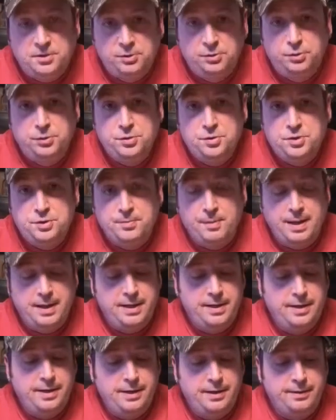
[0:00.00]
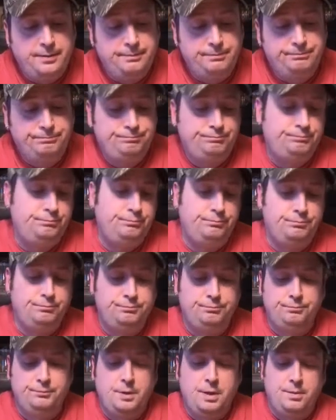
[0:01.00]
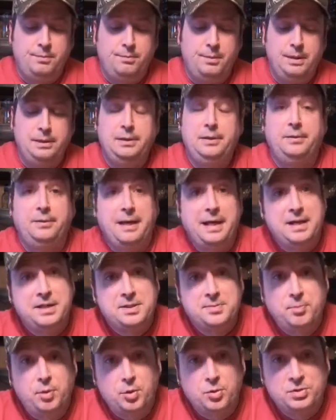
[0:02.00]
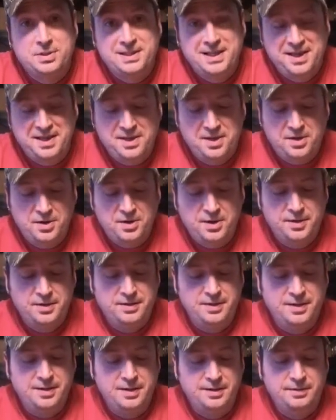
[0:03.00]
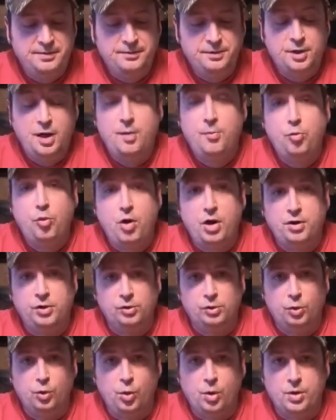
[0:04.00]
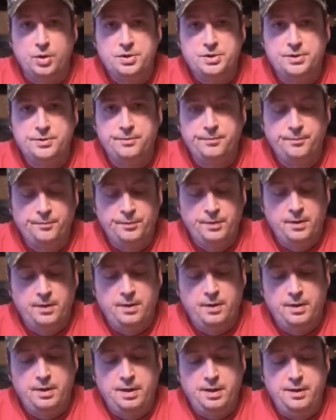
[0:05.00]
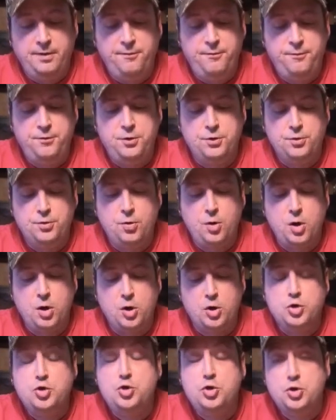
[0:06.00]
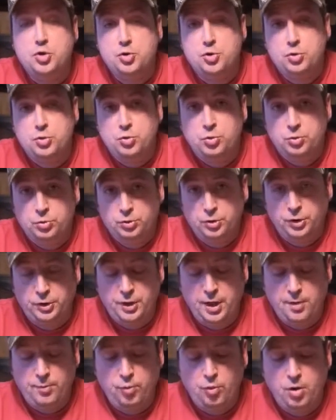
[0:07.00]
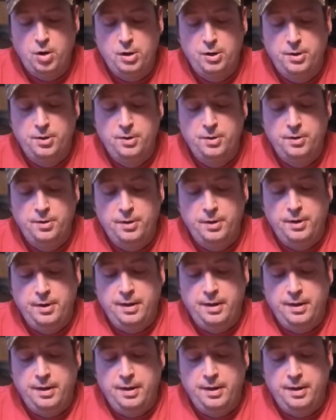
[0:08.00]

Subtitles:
So this concludes my my little expose on topwater lures. If you are new to topwater